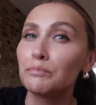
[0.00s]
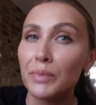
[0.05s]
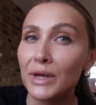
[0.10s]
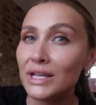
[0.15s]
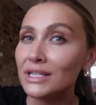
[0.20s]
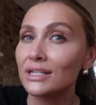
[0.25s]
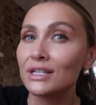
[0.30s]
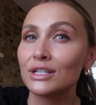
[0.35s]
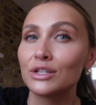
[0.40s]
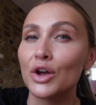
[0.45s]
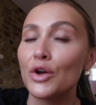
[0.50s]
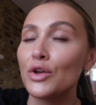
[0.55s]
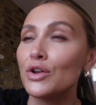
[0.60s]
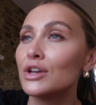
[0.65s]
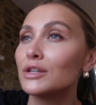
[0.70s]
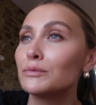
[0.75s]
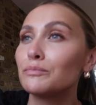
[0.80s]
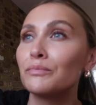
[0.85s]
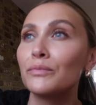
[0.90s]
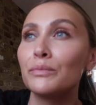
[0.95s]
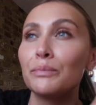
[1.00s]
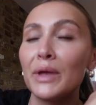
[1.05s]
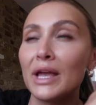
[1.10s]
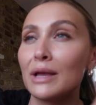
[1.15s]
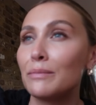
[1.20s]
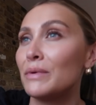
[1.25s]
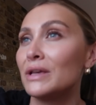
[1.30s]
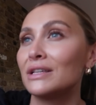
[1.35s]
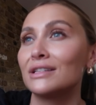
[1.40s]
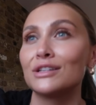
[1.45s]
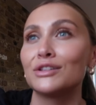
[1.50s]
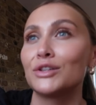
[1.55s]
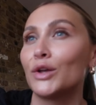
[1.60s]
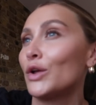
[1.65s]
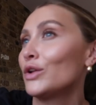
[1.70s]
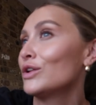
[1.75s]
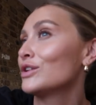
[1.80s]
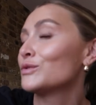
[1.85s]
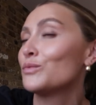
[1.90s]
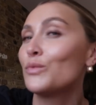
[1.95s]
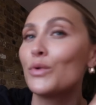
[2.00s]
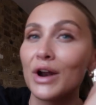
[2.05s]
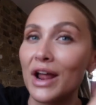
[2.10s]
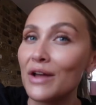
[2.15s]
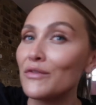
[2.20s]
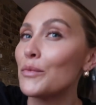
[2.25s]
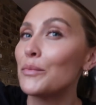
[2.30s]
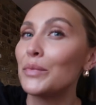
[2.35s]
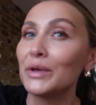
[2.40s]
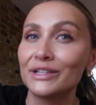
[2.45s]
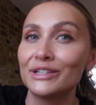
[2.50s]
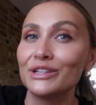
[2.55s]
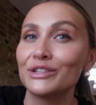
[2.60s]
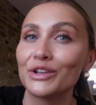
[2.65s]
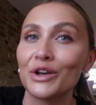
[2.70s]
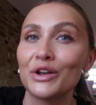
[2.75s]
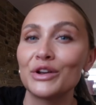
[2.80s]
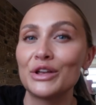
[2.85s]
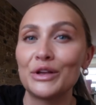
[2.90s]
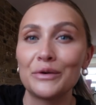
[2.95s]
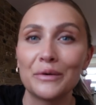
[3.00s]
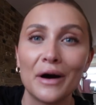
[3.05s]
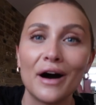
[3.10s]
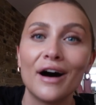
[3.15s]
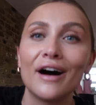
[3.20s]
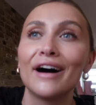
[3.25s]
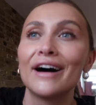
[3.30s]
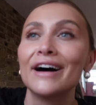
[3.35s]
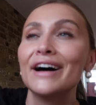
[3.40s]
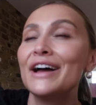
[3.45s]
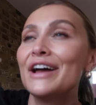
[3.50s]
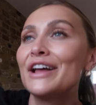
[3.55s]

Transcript: big business owners, whatever business owner you are,